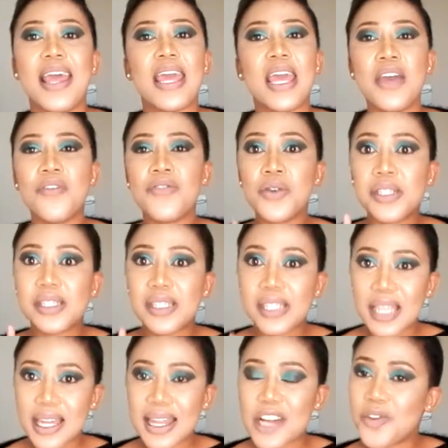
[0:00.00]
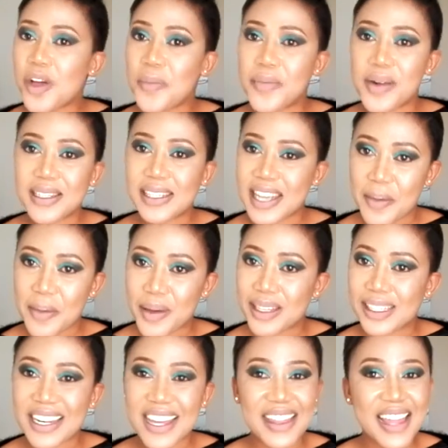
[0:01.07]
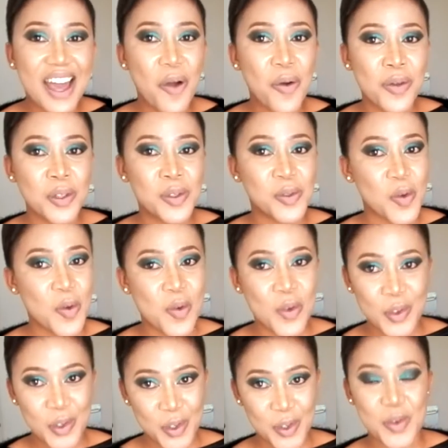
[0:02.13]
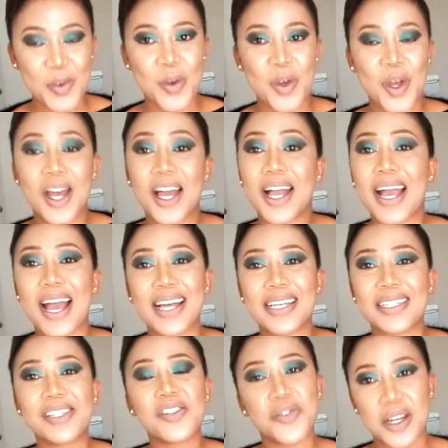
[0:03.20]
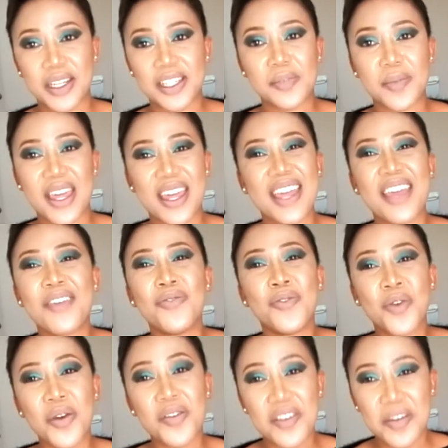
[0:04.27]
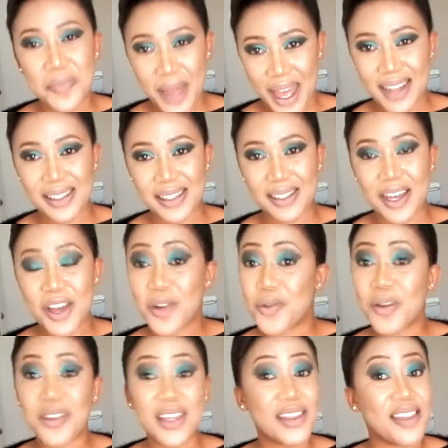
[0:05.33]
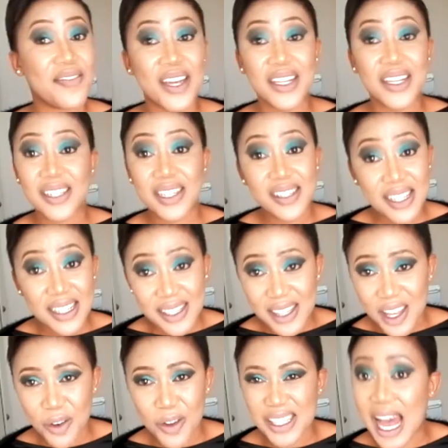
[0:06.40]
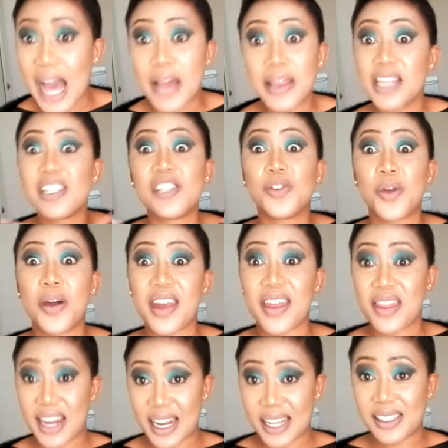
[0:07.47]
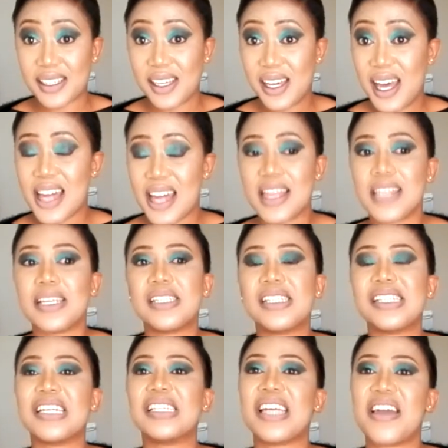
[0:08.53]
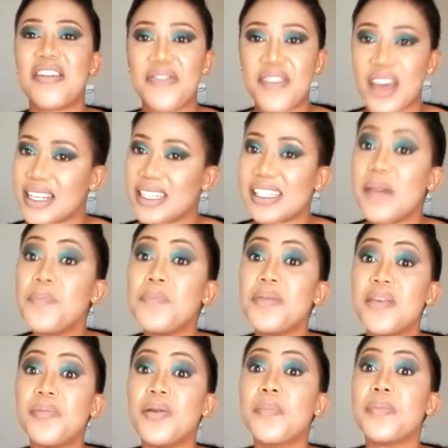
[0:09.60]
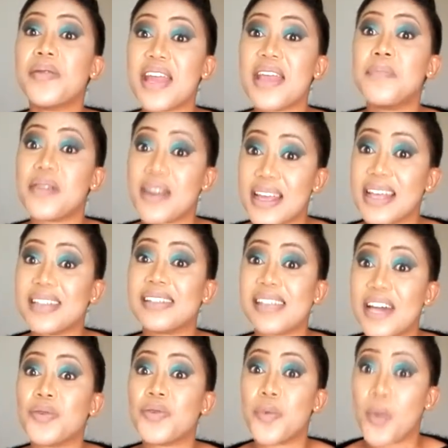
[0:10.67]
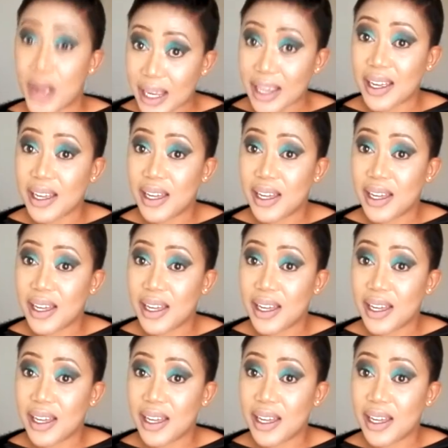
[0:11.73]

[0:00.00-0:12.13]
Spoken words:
If you see that you are oppressing a person and they are always so good to you, guys, trust me, if you don't repent, know that the vengeance is the Lord's. This is not a threat. This is just a fact. Some people pray prayers that work.